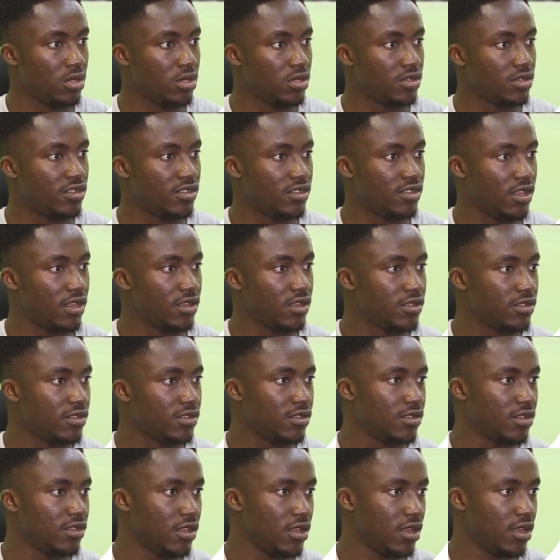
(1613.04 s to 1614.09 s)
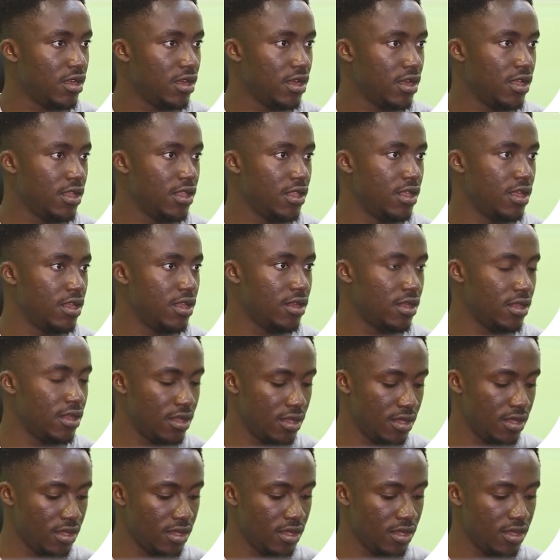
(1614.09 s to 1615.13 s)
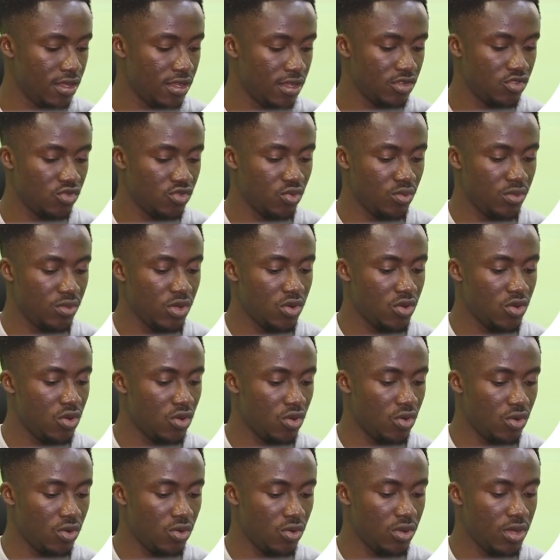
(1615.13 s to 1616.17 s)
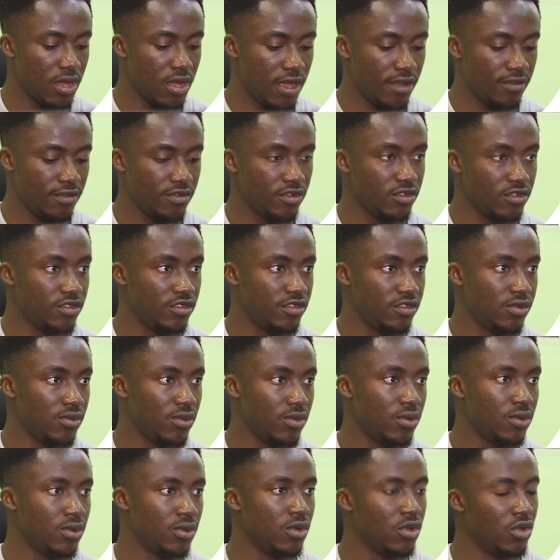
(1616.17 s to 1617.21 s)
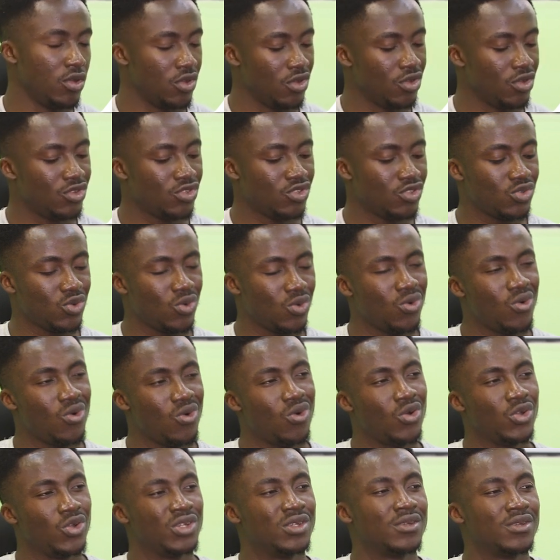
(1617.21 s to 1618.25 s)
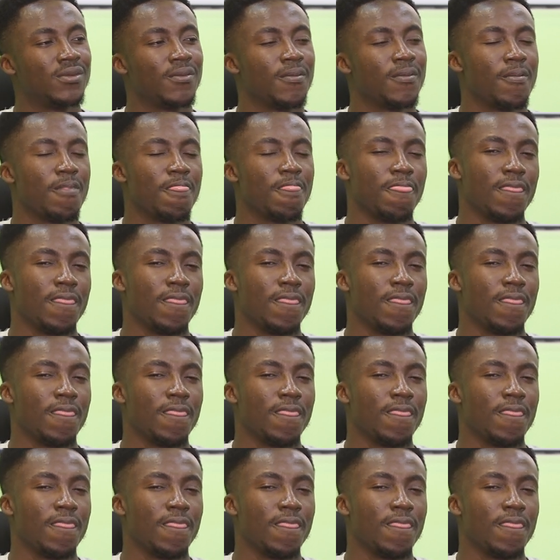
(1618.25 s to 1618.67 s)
6, and then this will be call -0. So on